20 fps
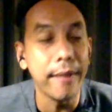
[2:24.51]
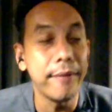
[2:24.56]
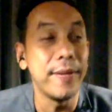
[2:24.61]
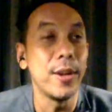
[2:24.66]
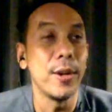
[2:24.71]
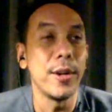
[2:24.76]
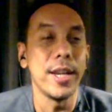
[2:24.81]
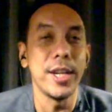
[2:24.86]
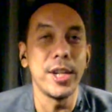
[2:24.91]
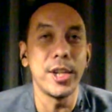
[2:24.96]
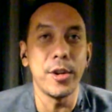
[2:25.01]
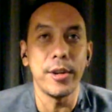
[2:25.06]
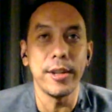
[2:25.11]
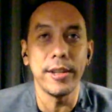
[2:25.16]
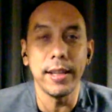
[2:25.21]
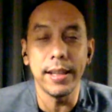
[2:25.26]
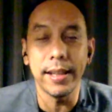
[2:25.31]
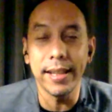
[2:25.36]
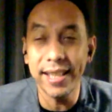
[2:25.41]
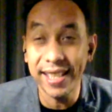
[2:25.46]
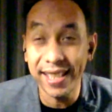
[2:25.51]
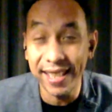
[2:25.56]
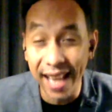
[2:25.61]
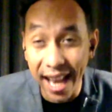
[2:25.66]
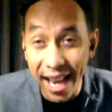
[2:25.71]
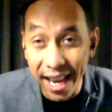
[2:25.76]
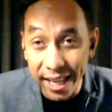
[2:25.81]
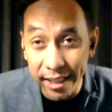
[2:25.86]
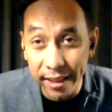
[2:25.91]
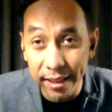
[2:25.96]
I have no interest in
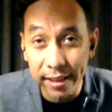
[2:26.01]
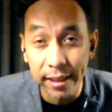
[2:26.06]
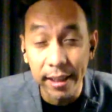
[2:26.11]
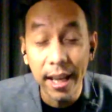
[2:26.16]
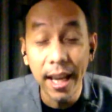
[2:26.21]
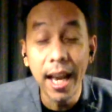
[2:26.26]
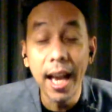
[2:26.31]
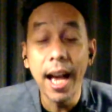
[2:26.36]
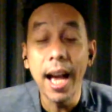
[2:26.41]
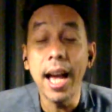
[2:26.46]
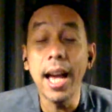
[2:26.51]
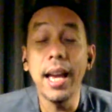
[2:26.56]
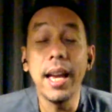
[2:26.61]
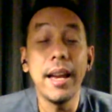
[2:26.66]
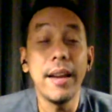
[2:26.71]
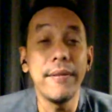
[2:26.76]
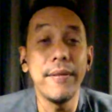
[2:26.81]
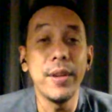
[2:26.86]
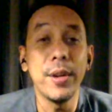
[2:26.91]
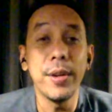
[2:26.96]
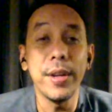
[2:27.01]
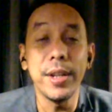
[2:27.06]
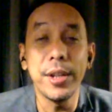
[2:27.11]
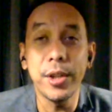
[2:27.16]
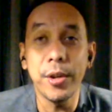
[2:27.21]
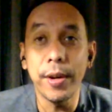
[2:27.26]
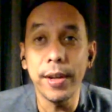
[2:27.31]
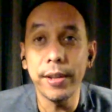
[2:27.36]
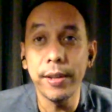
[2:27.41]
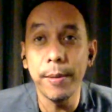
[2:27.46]
science, I have no
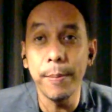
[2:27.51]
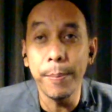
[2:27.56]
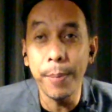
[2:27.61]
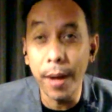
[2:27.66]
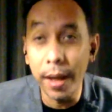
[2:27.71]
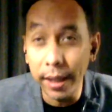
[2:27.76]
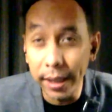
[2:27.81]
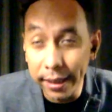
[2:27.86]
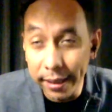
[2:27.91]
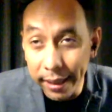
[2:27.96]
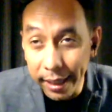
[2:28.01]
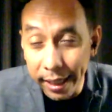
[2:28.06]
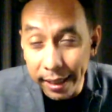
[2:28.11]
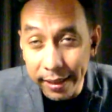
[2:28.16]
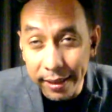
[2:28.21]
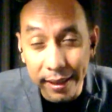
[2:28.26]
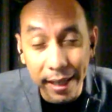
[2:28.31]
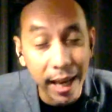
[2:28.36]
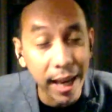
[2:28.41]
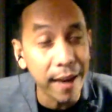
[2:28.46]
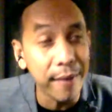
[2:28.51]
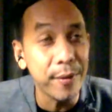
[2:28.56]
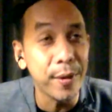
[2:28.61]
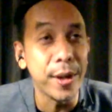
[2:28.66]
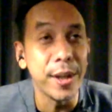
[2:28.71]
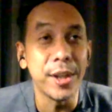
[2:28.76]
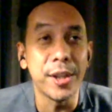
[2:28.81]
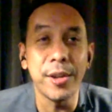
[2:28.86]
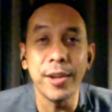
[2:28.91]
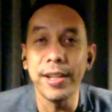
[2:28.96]
interest in politics, I
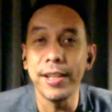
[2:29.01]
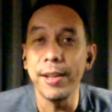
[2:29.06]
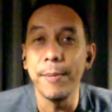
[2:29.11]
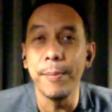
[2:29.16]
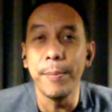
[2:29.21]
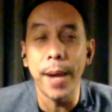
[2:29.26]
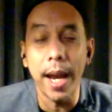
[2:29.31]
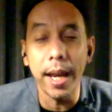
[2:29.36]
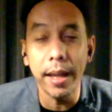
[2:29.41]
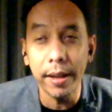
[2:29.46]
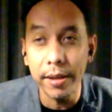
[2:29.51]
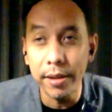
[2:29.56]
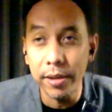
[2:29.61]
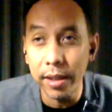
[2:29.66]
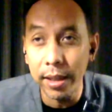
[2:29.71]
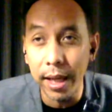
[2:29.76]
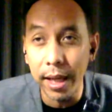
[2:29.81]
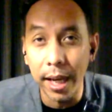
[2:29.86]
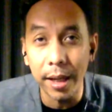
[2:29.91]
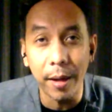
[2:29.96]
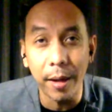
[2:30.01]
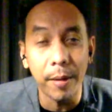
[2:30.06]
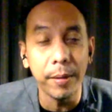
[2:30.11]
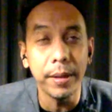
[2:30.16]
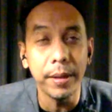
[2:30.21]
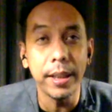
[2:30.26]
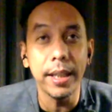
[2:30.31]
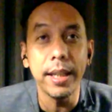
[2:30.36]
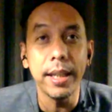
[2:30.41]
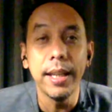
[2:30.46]
have no interest in biology. I
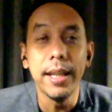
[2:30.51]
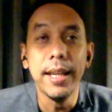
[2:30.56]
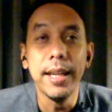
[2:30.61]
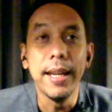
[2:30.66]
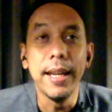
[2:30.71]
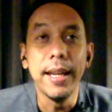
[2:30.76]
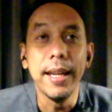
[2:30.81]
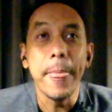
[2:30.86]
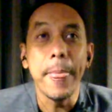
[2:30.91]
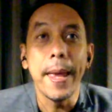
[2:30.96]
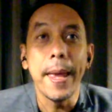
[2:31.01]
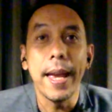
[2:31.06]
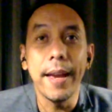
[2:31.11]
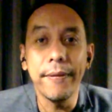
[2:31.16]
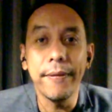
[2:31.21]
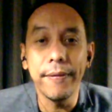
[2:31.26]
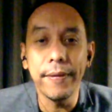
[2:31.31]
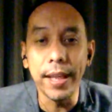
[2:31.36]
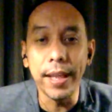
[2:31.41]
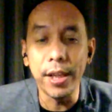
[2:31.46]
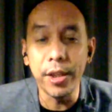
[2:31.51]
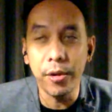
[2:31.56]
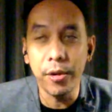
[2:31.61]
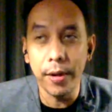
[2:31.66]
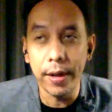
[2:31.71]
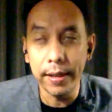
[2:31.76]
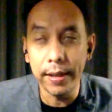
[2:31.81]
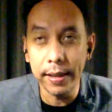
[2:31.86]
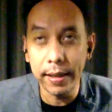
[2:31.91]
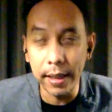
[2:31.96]
only have
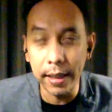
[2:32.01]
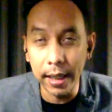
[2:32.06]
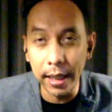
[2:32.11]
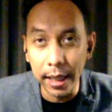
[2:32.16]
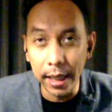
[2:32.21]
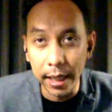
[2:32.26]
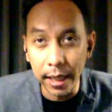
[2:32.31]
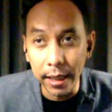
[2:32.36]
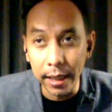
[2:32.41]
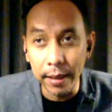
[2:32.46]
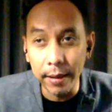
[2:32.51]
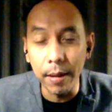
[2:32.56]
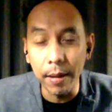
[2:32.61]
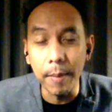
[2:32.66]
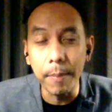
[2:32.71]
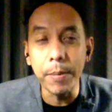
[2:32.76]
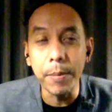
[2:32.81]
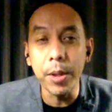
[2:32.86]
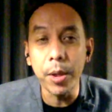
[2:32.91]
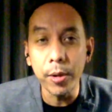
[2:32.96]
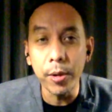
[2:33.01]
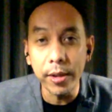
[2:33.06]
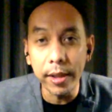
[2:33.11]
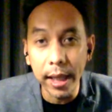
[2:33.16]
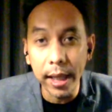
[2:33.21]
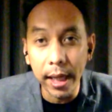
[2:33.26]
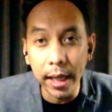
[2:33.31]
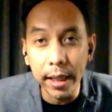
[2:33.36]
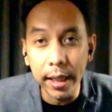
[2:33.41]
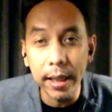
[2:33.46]
interest in
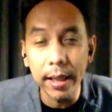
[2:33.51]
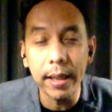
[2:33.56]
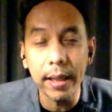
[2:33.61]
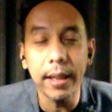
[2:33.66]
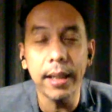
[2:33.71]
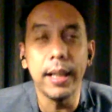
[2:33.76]
music,